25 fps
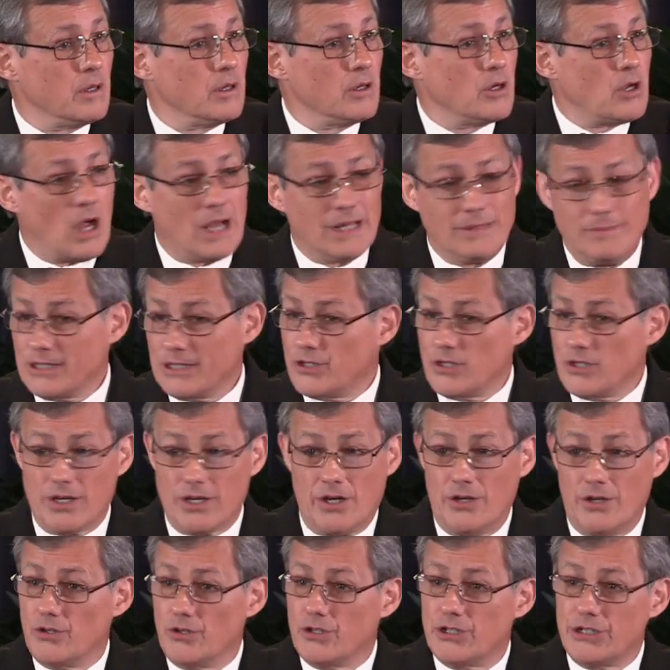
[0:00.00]
God must not
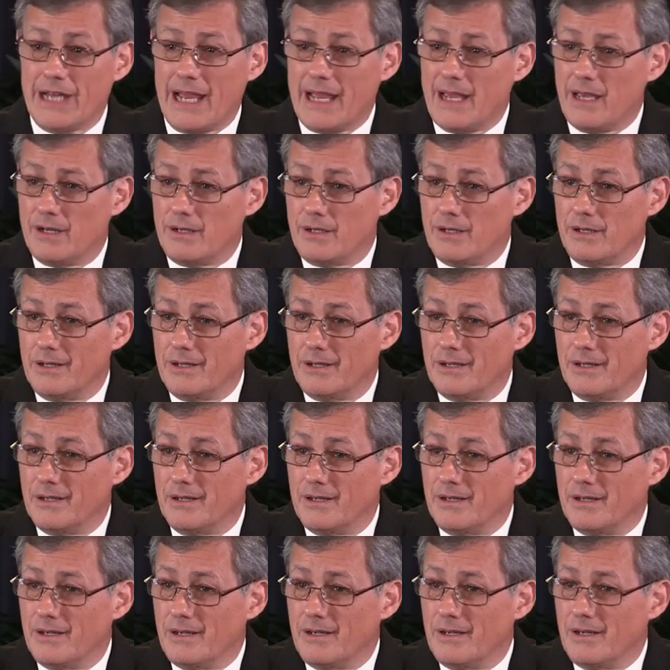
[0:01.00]
understand.
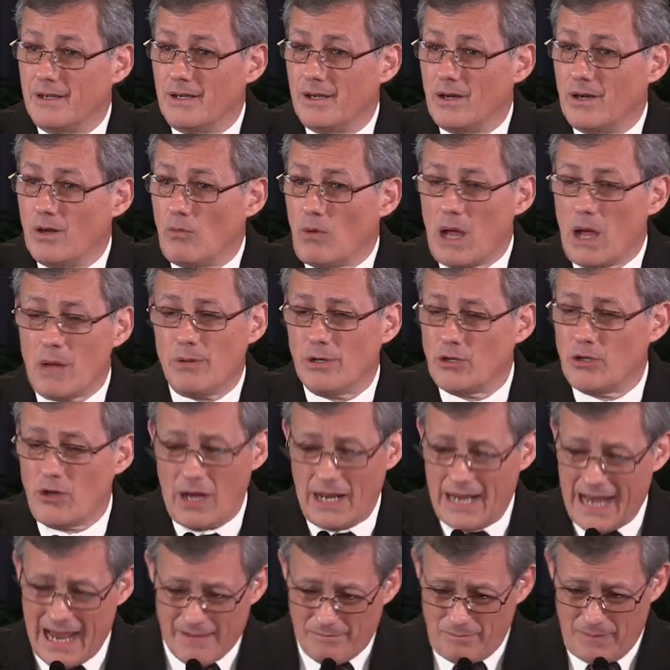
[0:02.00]
Why would
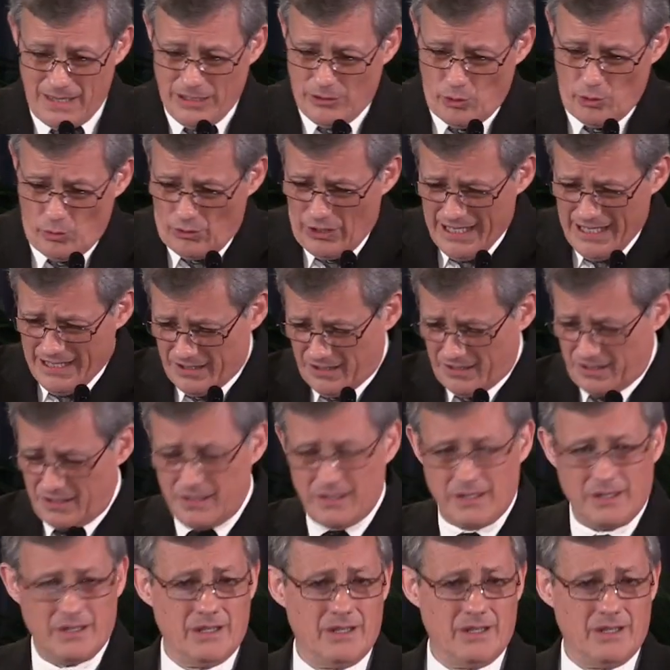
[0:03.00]
God have me do this?